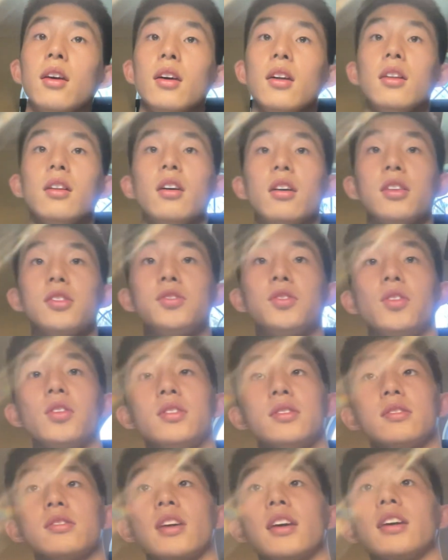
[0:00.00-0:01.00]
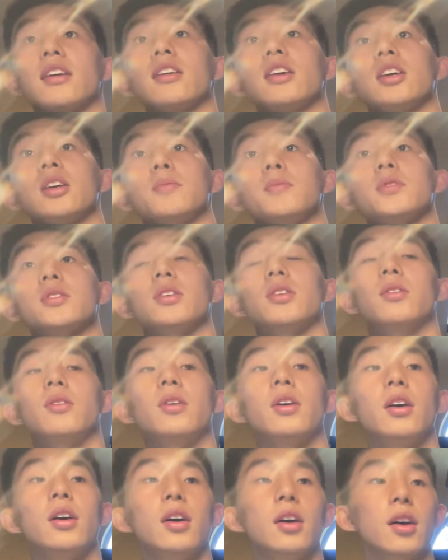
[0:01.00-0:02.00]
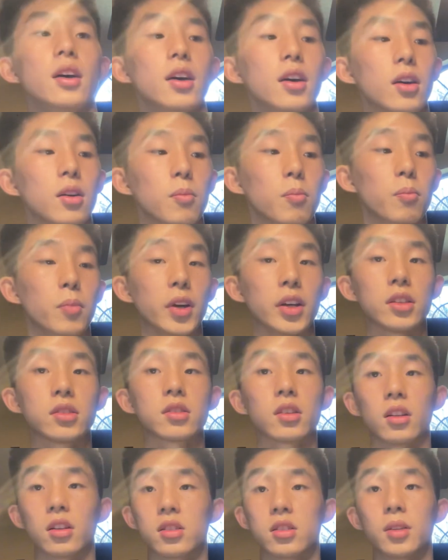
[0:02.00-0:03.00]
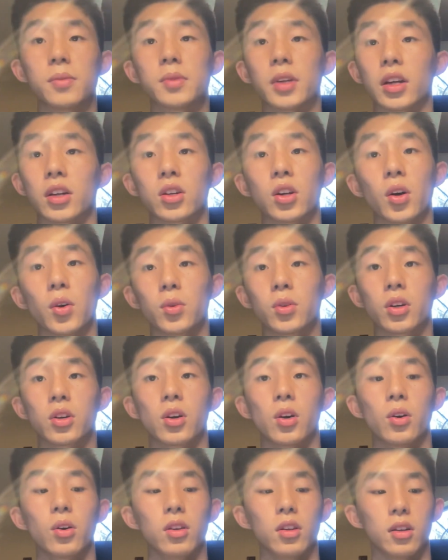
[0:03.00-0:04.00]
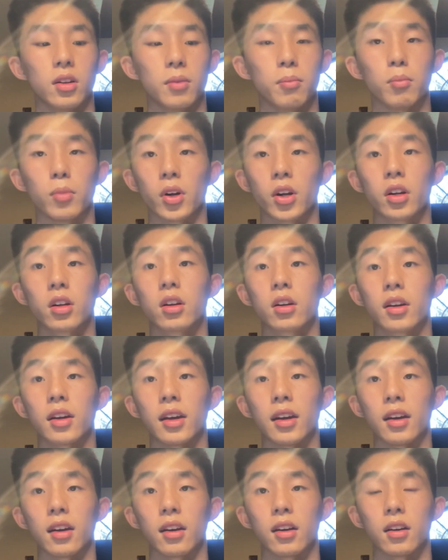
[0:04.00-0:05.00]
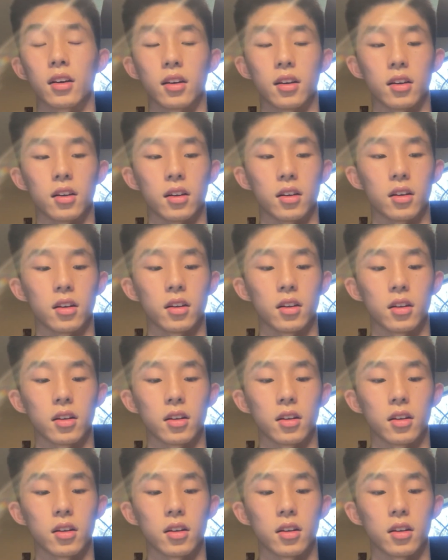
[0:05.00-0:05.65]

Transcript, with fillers: A lot of students gatekeep, so big scholarships like Coca-Cola, Burger King, uh,